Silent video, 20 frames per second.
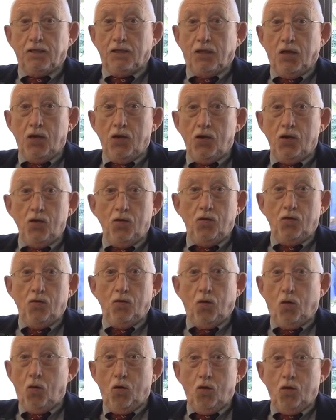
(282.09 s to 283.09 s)
the
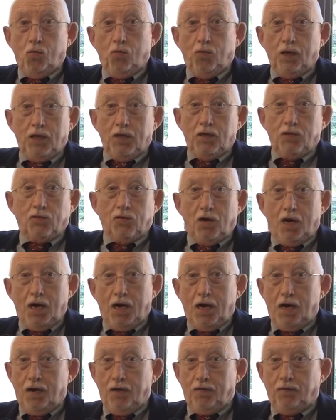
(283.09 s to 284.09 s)
new all-wheel
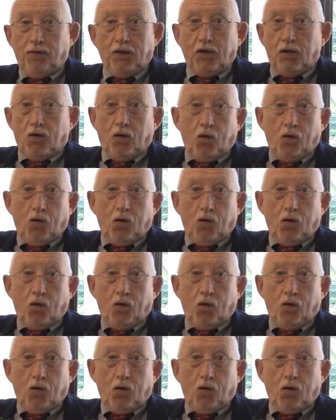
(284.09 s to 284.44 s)
drive,